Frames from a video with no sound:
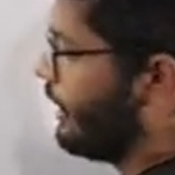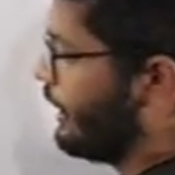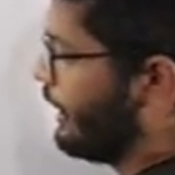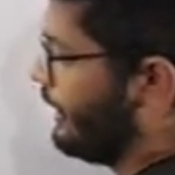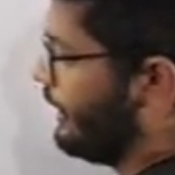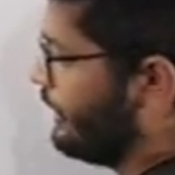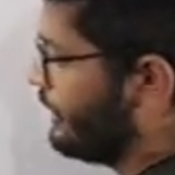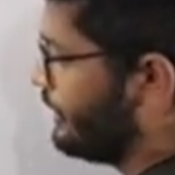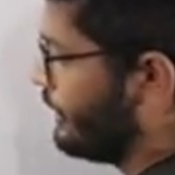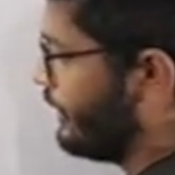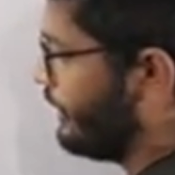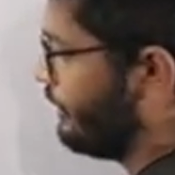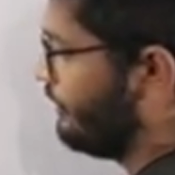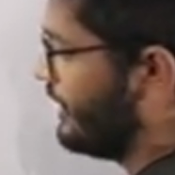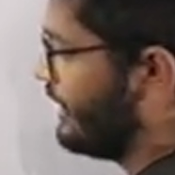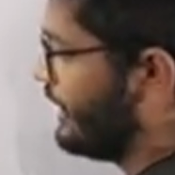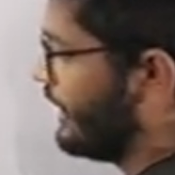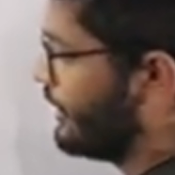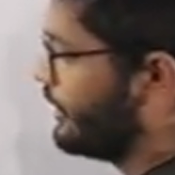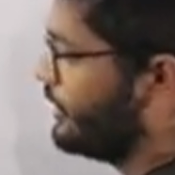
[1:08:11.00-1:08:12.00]

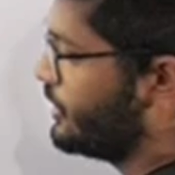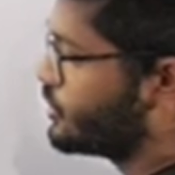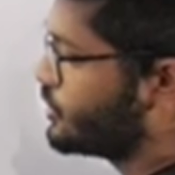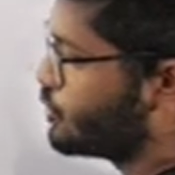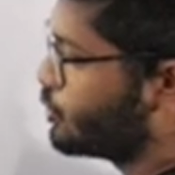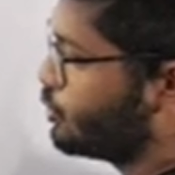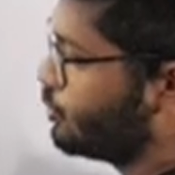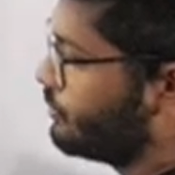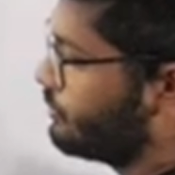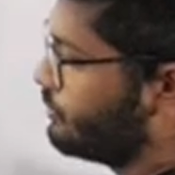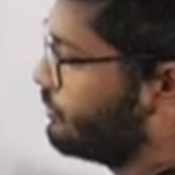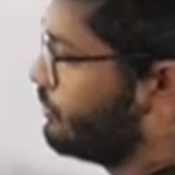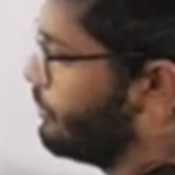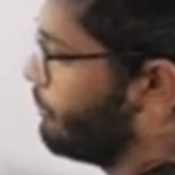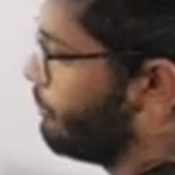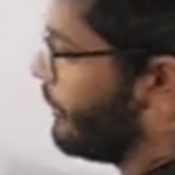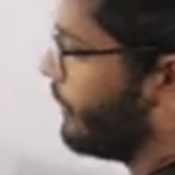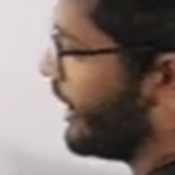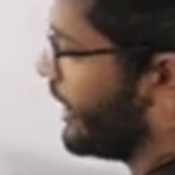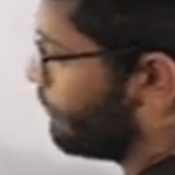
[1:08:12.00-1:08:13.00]
We'll add these two.
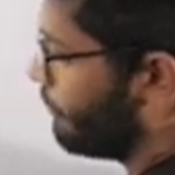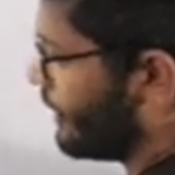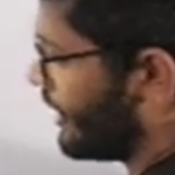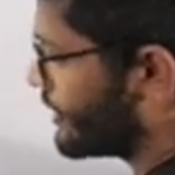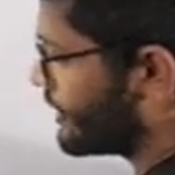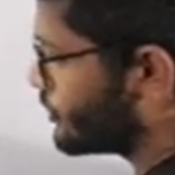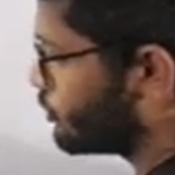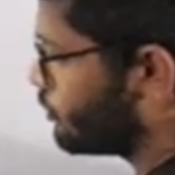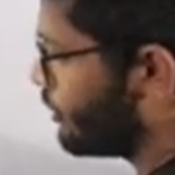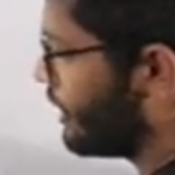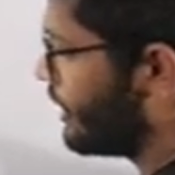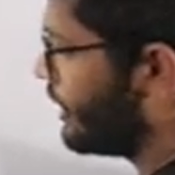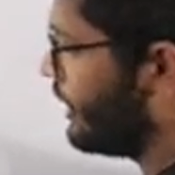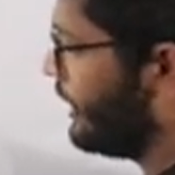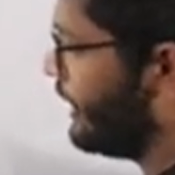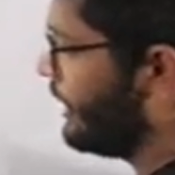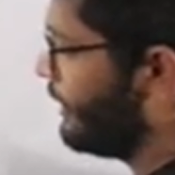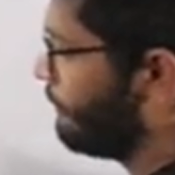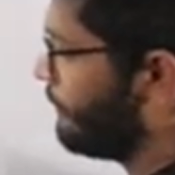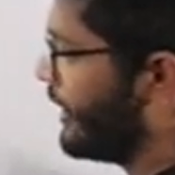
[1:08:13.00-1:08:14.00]
Plus
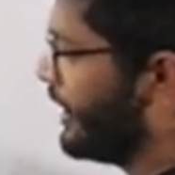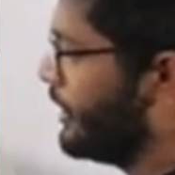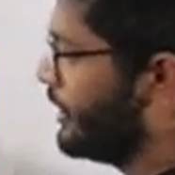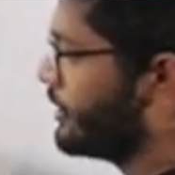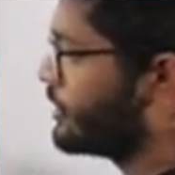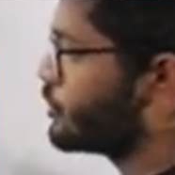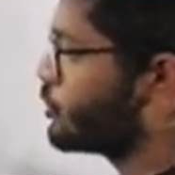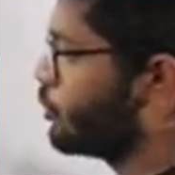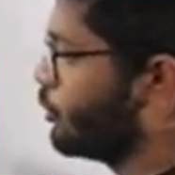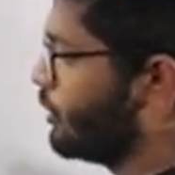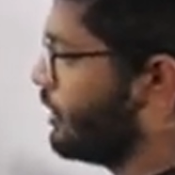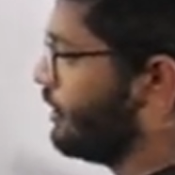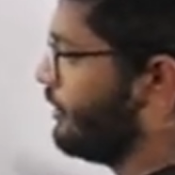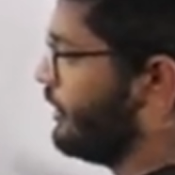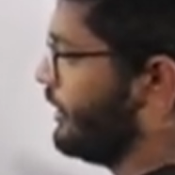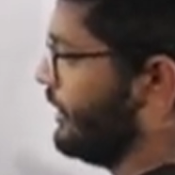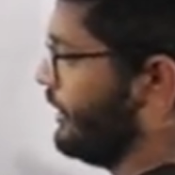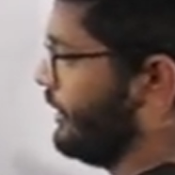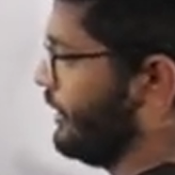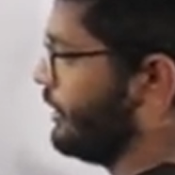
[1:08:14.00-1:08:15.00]
1a minus
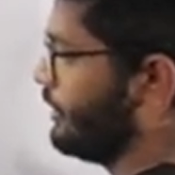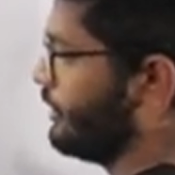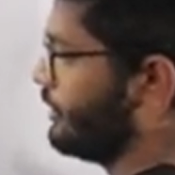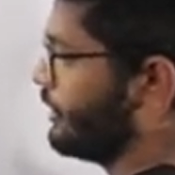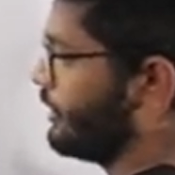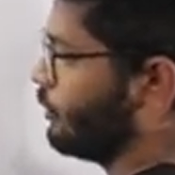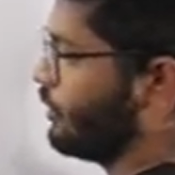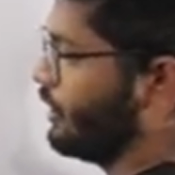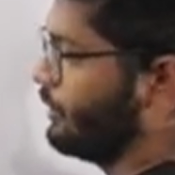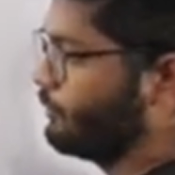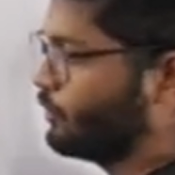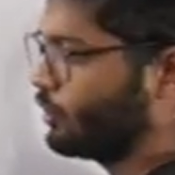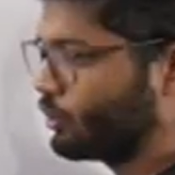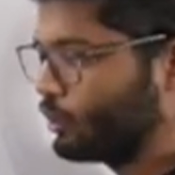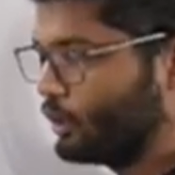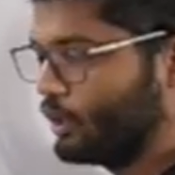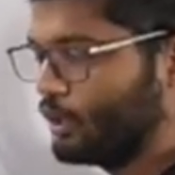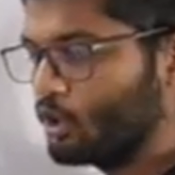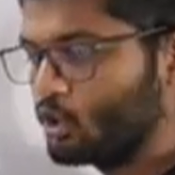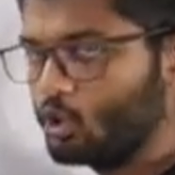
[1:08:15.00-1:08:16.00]
12a. Now I'm not
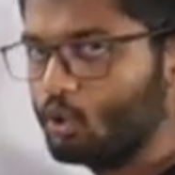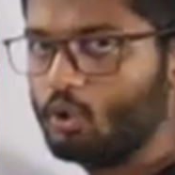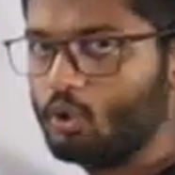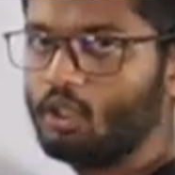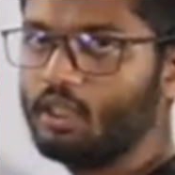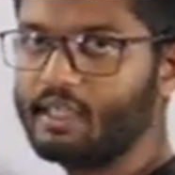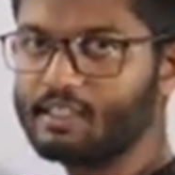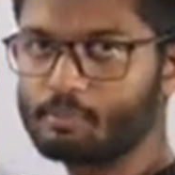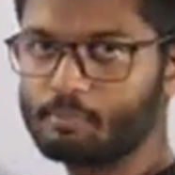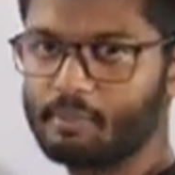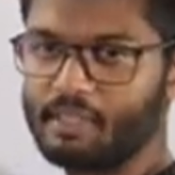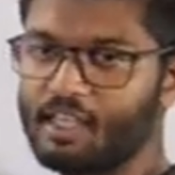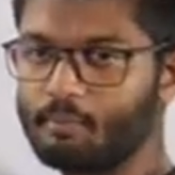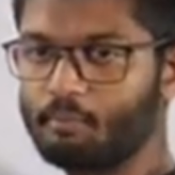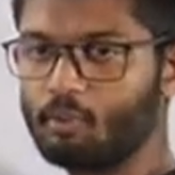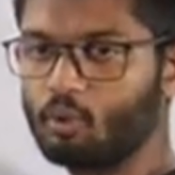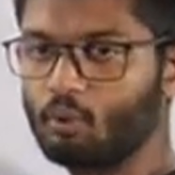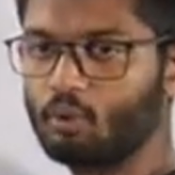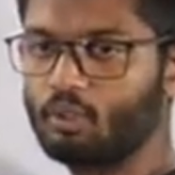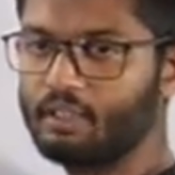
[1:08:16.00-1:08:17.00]
going to explain
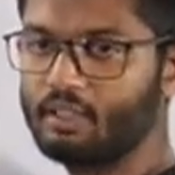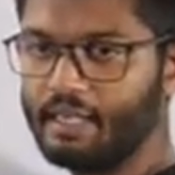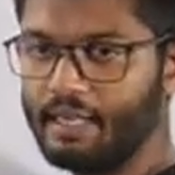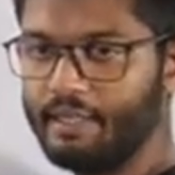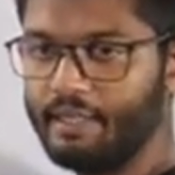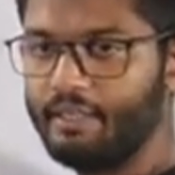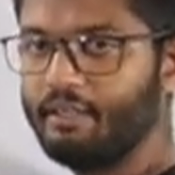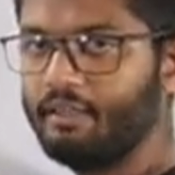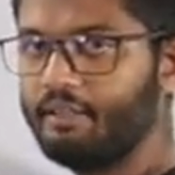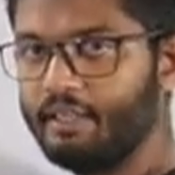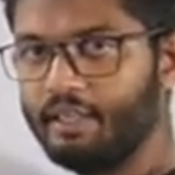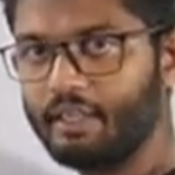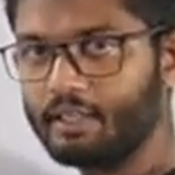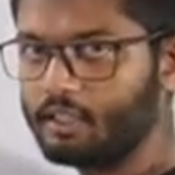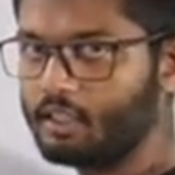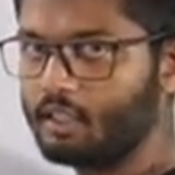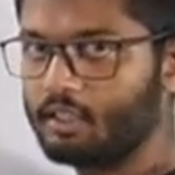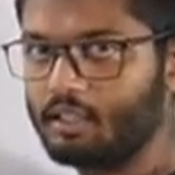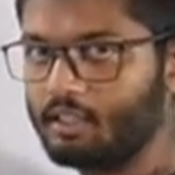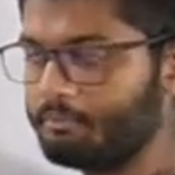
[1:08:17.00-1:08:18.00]
about adding
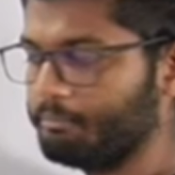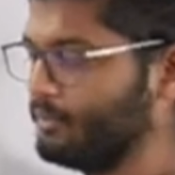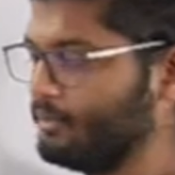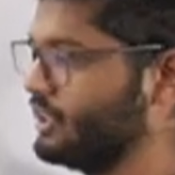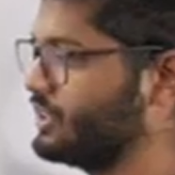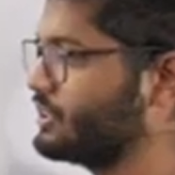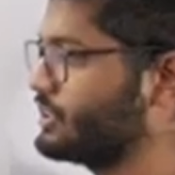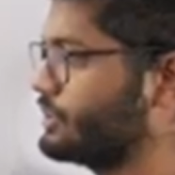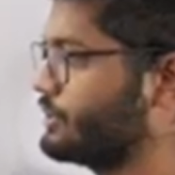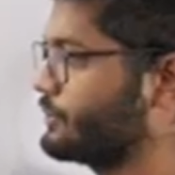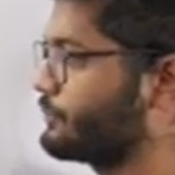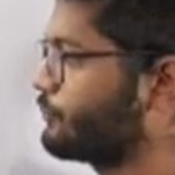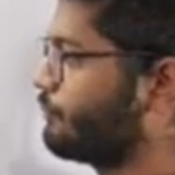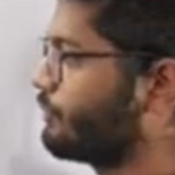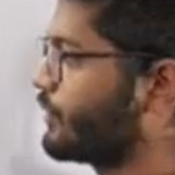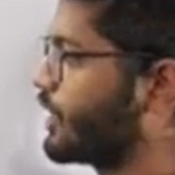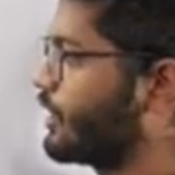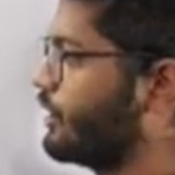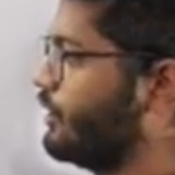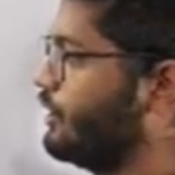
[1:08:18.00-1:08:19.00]
directed numbers.
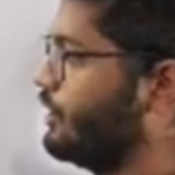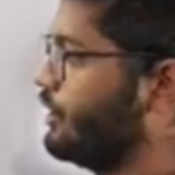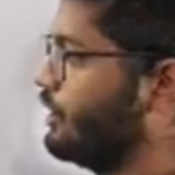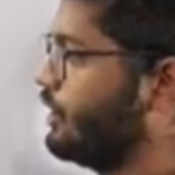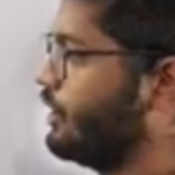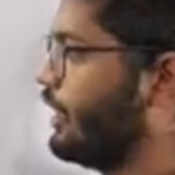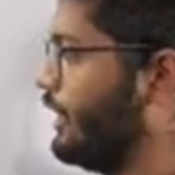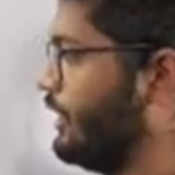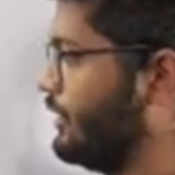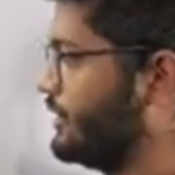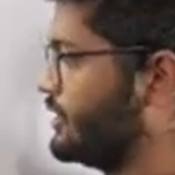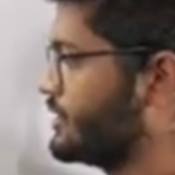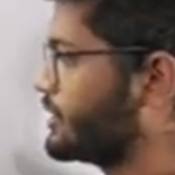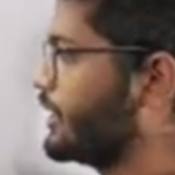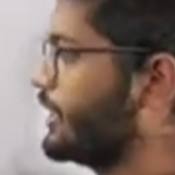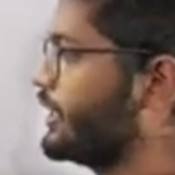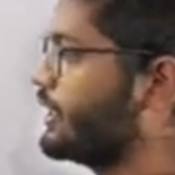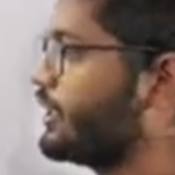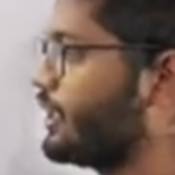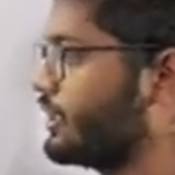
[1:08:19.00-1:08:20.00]
I'll just
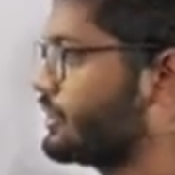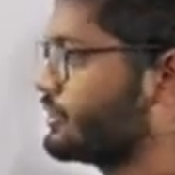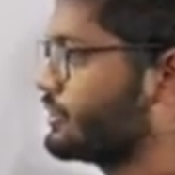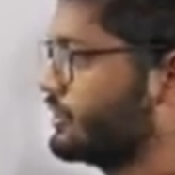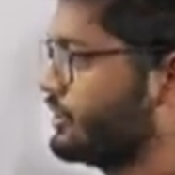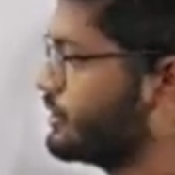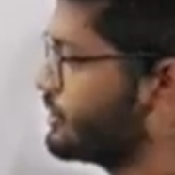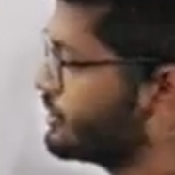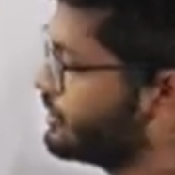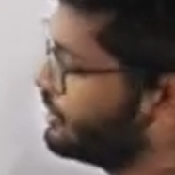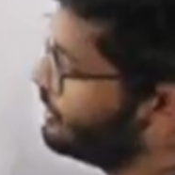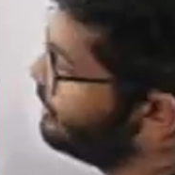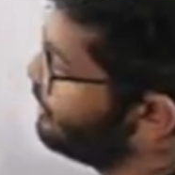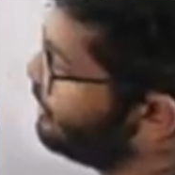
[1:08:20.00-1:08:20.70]
write the answers.